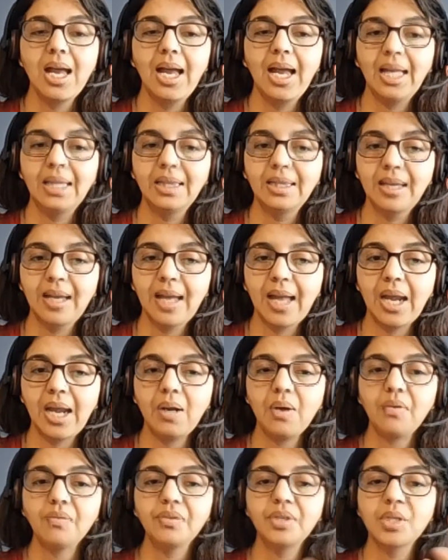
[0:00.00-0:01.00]
At the end
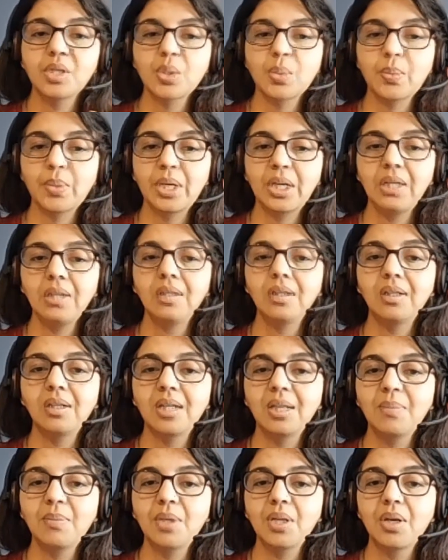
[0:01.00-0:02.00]
of the sprint, the
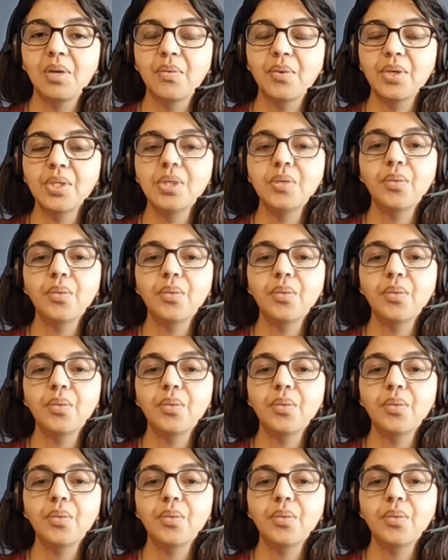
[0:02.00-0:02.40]
team delivers